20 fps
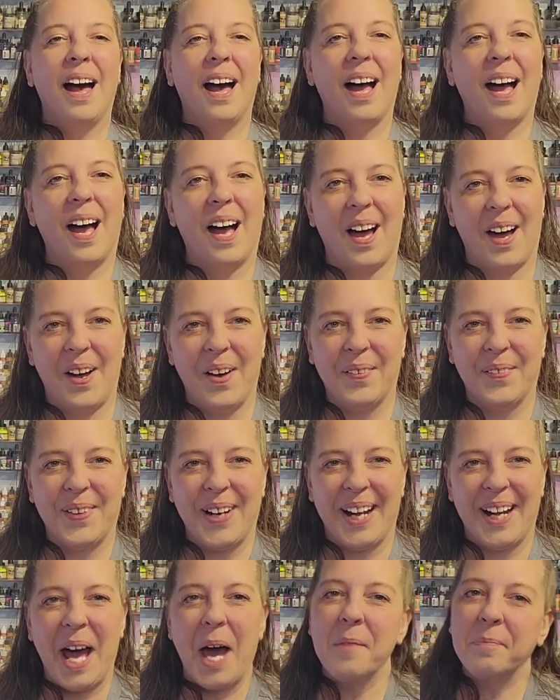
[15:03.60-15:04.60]
All
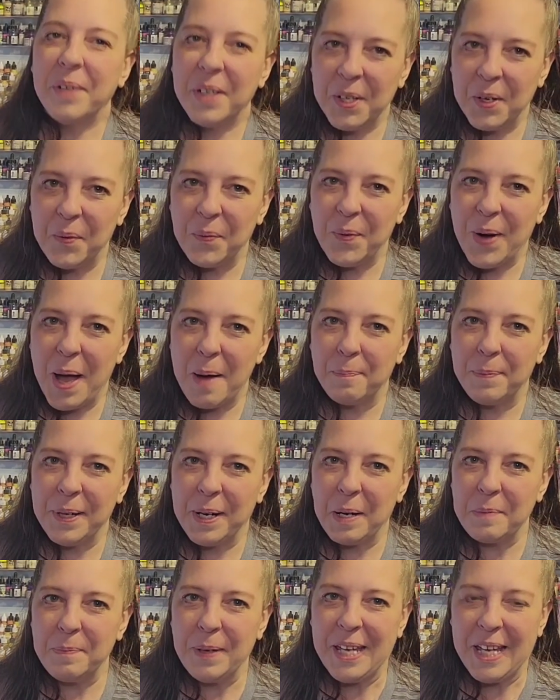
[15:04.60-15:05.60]
right, I'm going to wrap it
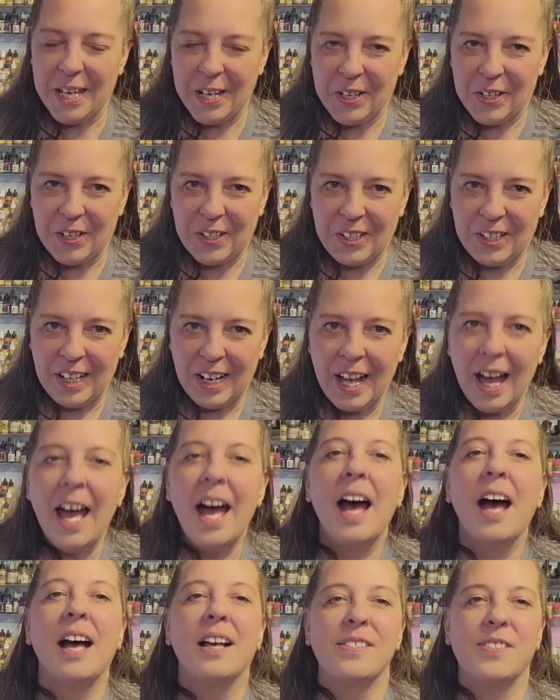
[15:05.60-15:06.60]
up here.
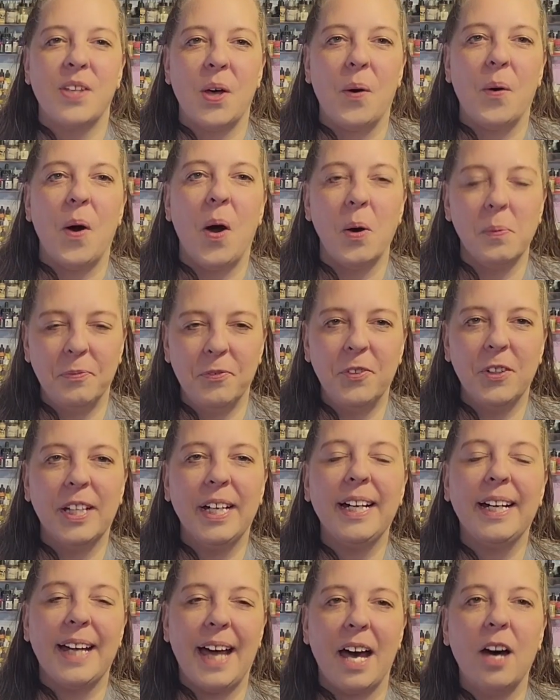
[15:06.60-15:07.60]
So hopefully
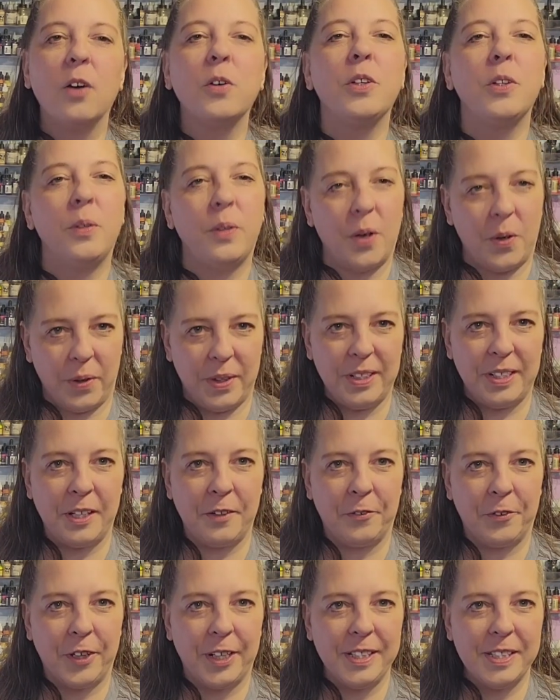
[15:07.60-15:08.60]
now you know the
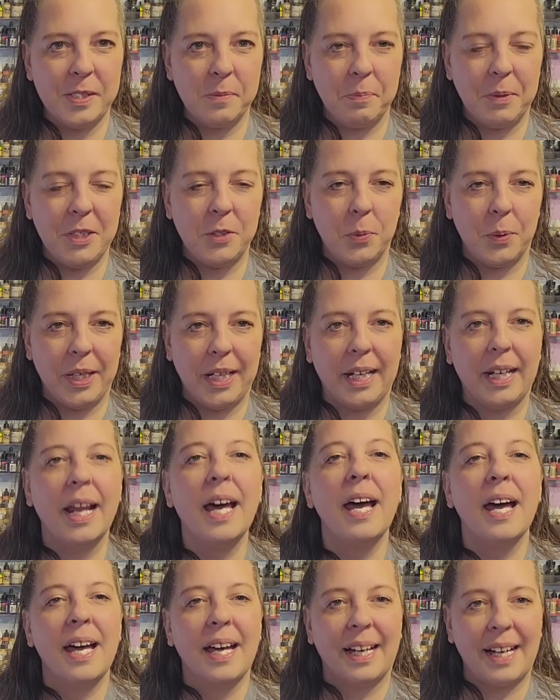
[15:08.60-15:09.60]
difference between
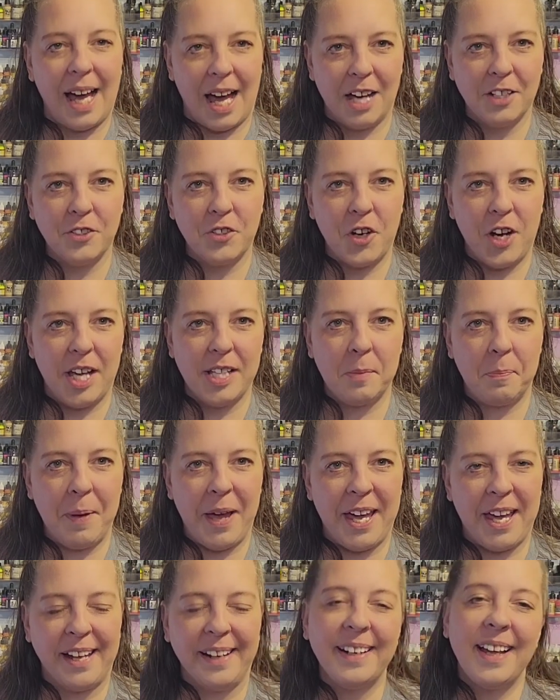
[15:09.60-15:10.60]
contrast
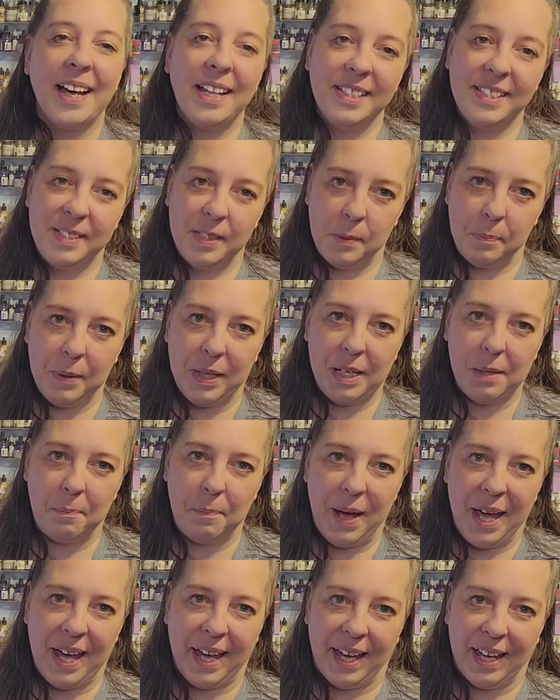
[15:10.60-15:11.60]
paint and speed
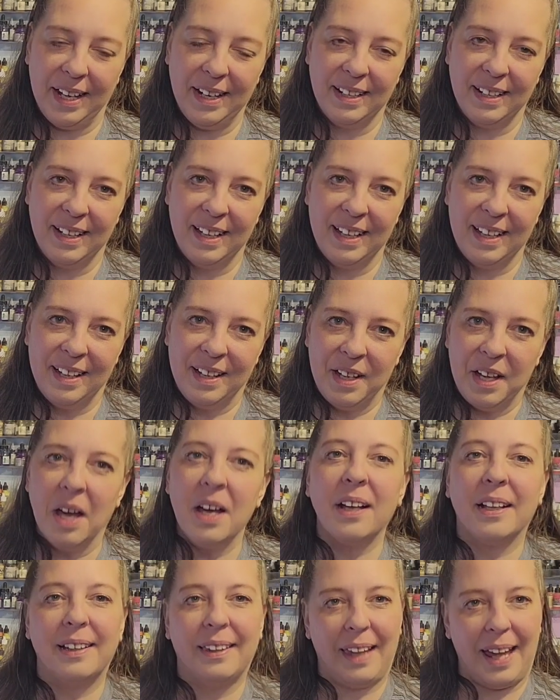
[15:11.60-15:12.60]
paint,
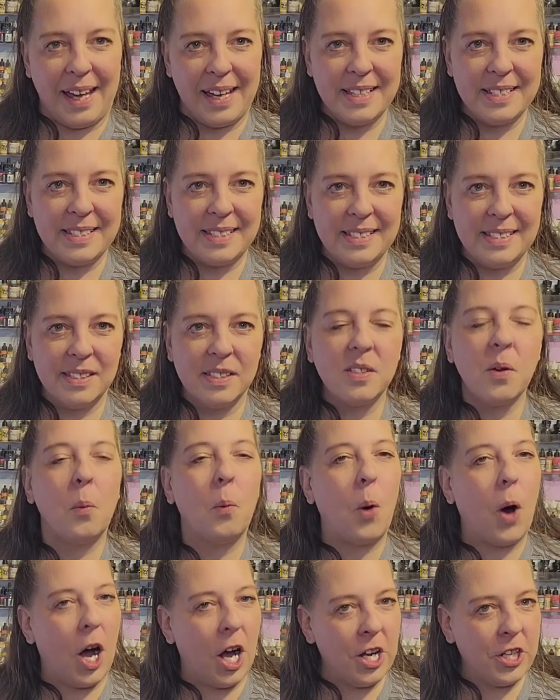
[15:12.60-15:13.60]
glazes,
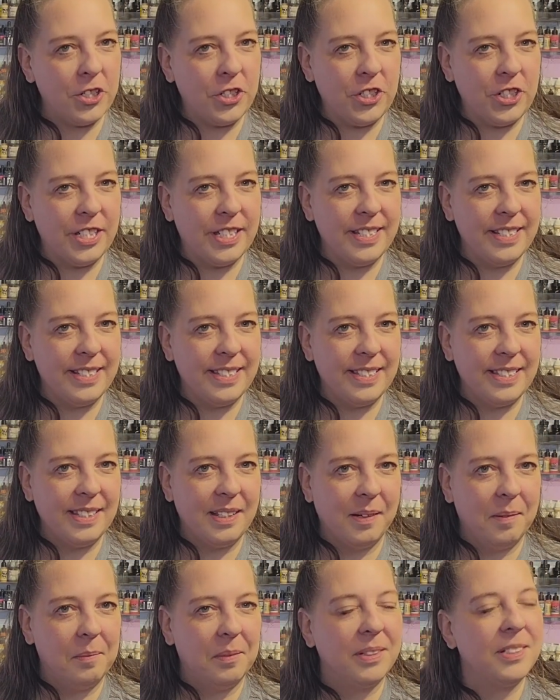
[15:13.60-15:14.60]
washes,
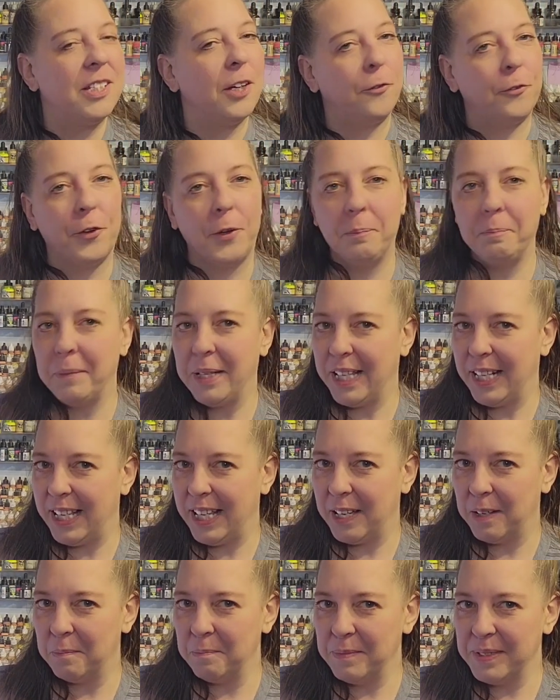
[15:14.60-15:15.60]
different
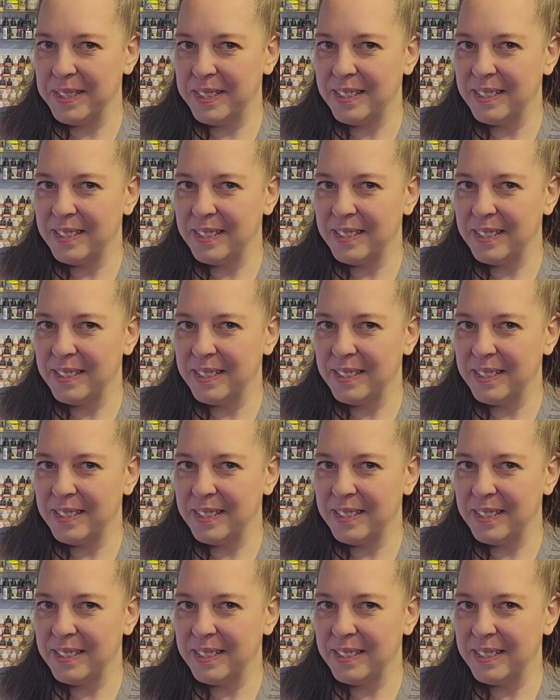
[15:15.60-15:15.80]
mediums.